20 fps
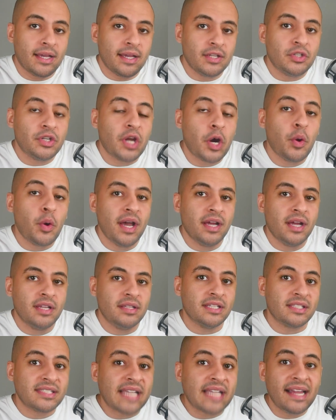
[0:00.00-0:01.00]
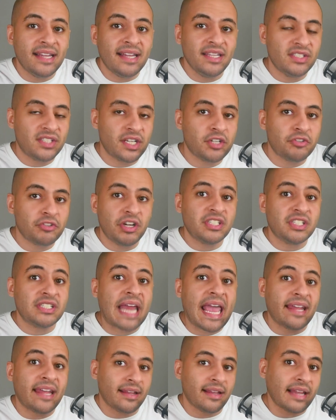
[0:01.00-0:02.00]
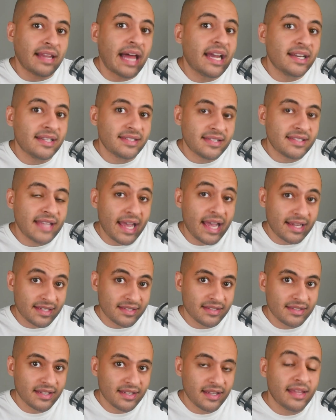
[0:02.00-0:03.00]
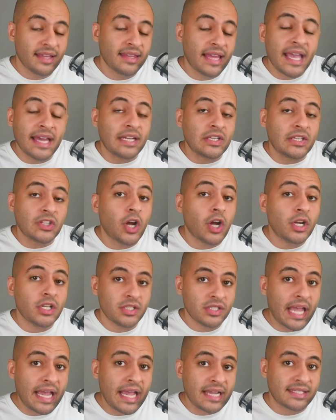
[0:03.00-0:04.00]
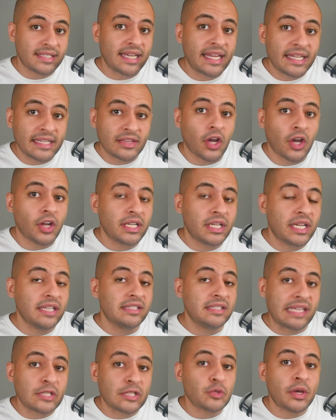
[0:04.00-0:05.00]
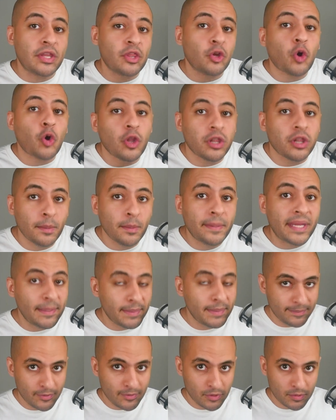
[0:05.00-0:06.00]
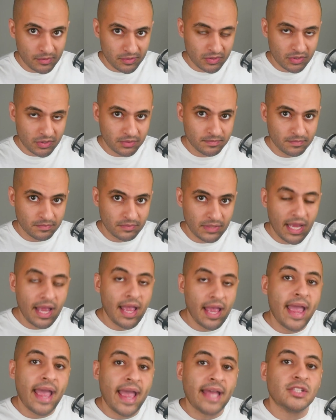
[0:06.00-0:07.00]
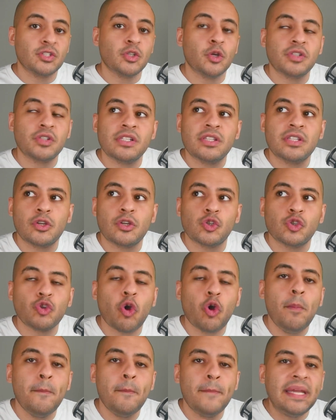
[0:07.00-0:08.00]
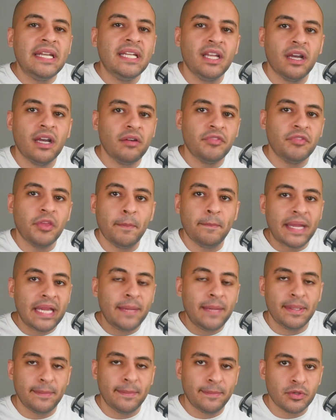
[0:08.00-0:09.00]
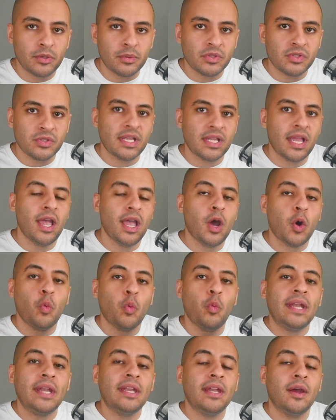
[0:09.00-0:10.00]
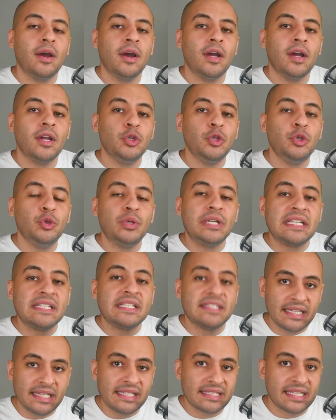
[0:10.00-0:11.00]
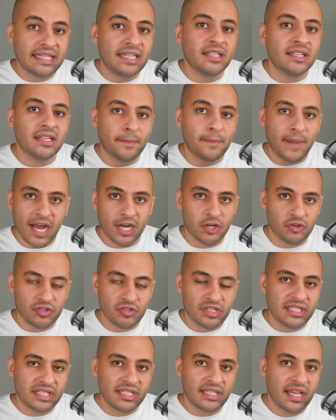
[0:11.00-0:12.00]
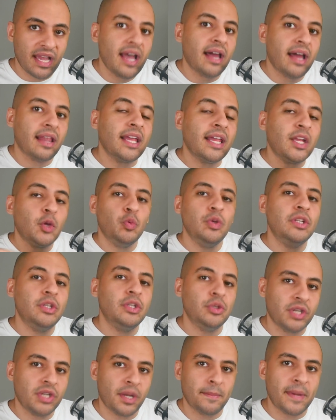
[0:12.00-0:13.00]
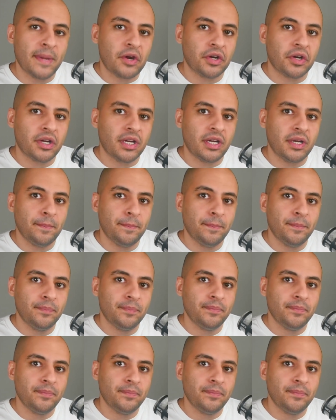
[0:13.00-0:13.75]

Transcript: You know, the silent generation had a lot of sex. They had a ton of sex and had a ton of kids. That's why they're called the baby boomers. And so since there's so many of the baby boomers, when you exist in a democracy like we do in America,